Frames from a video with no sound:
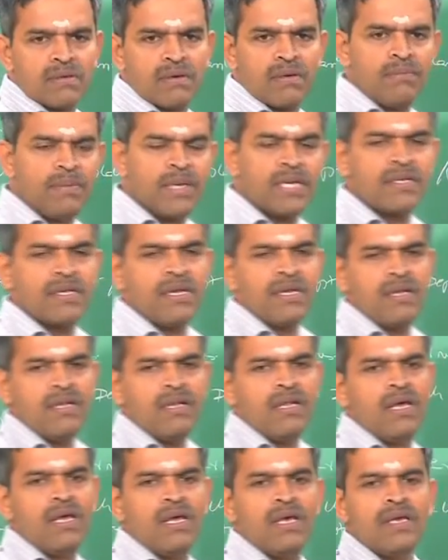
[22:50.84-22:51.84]
uh, big deal
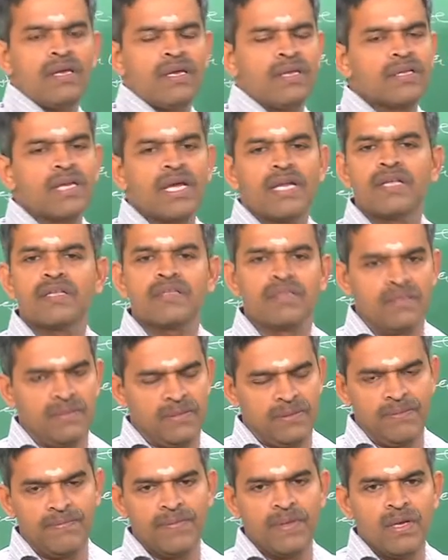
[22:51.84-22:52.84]
in getting
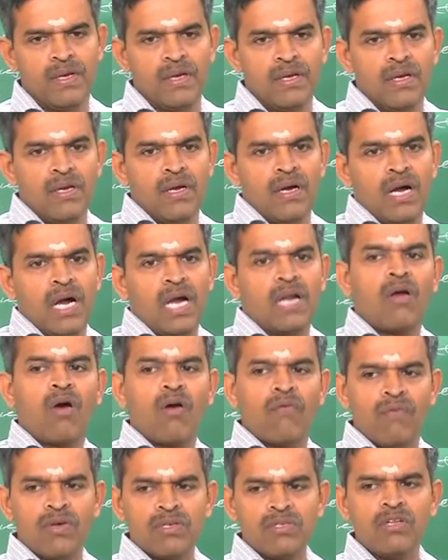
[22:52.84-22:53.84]
this and
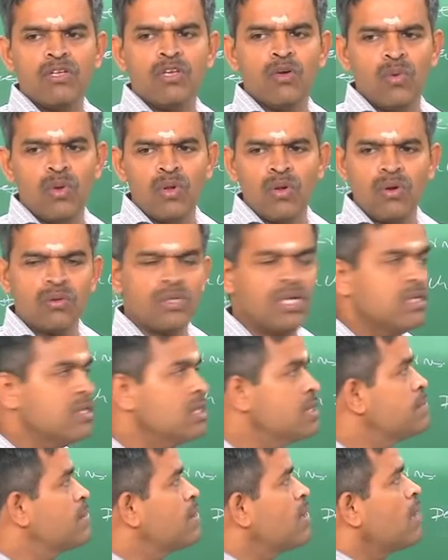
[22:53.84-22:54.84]
obviously you will know that
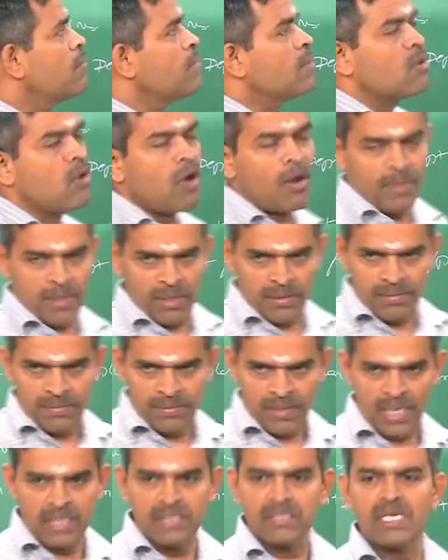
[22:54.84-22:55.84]
this may not be common
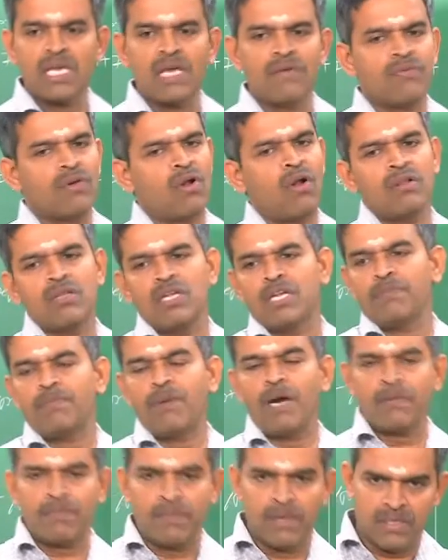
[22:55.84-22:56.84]
and same for all the
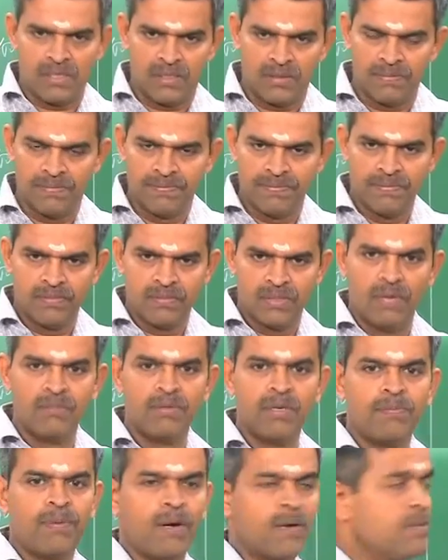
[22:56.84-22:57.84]
departments. Some
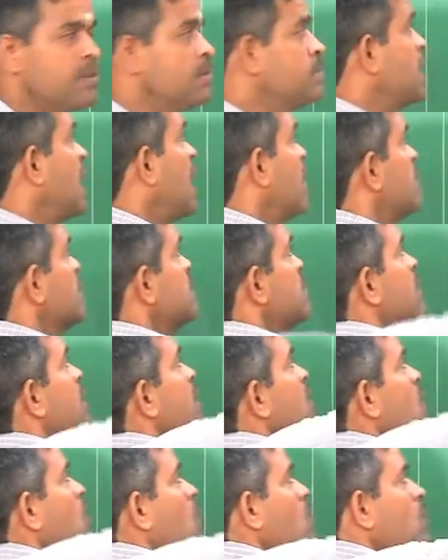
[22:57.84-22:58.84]
departments may have this
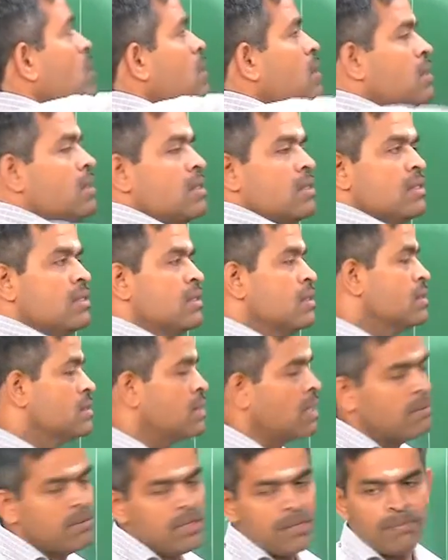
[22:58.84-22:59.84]
very low
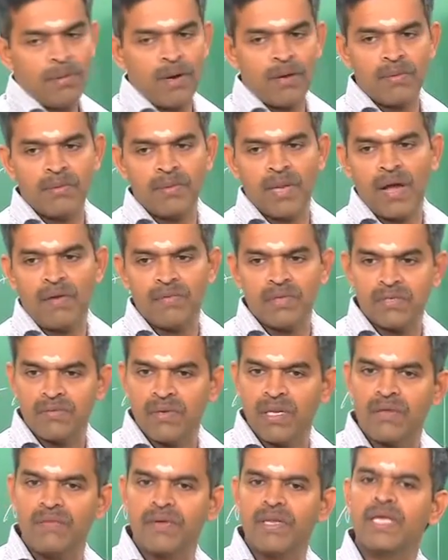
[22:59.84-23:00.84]
some department have this
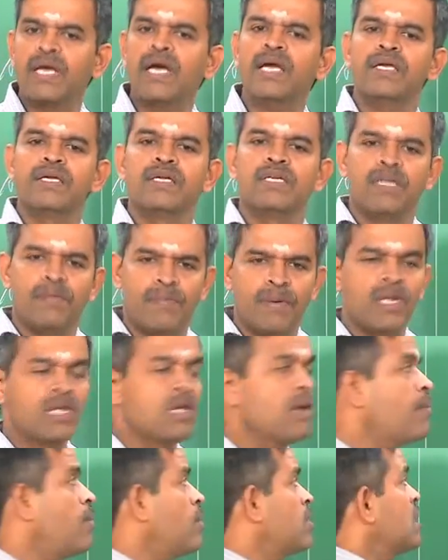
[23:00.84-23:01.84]
very, very high
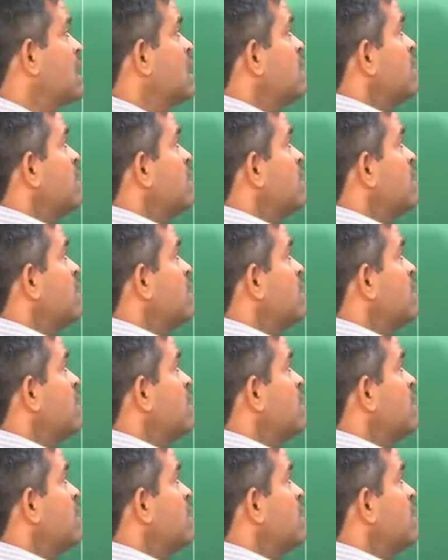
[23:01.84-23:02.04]
depending upon the